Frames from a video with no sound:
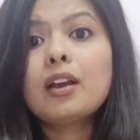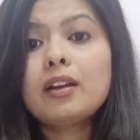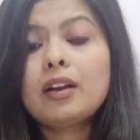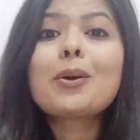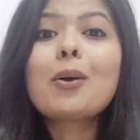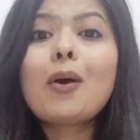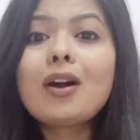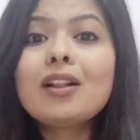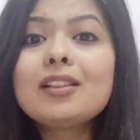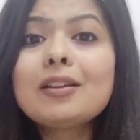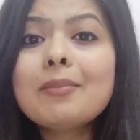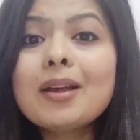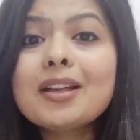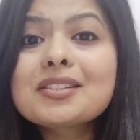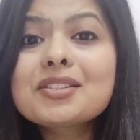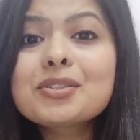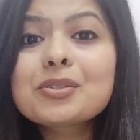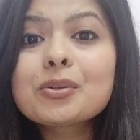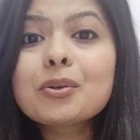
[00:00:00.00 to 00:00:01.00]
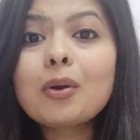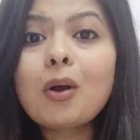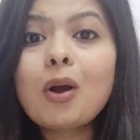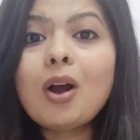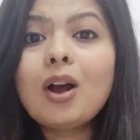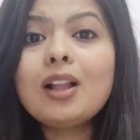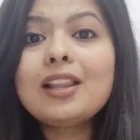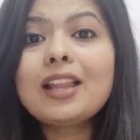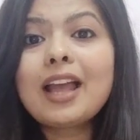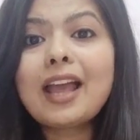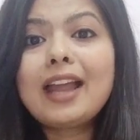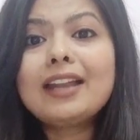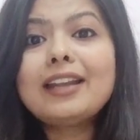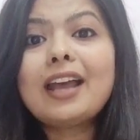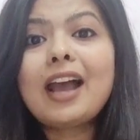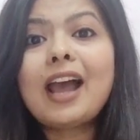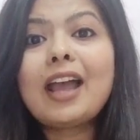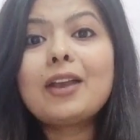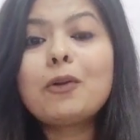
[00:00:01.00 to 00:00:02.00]
So all the best to you all,
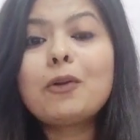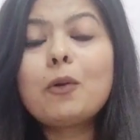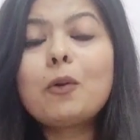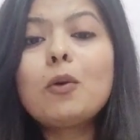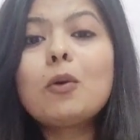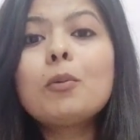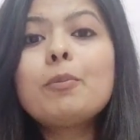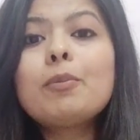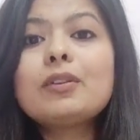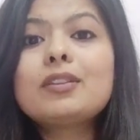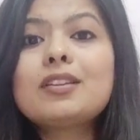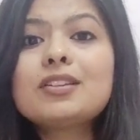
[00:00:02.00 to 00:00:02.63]
and I hope